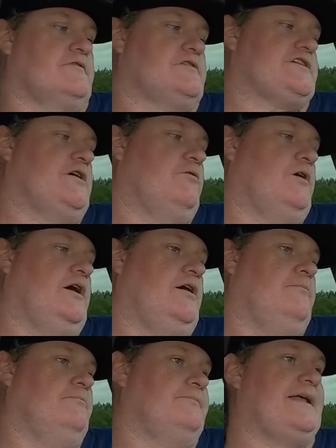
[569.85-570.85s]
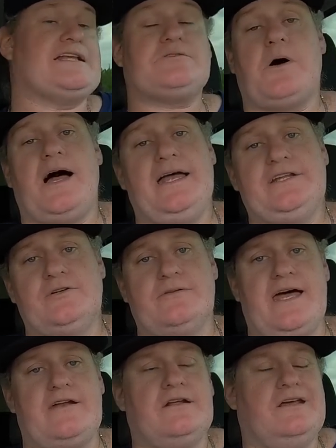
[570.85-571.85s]
So that's why I do
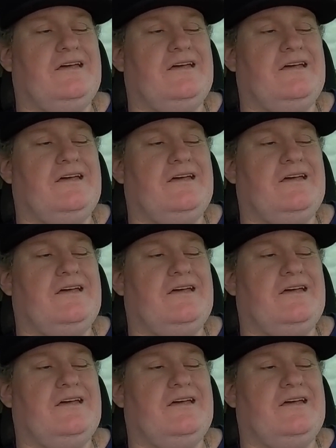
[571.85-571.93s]
that.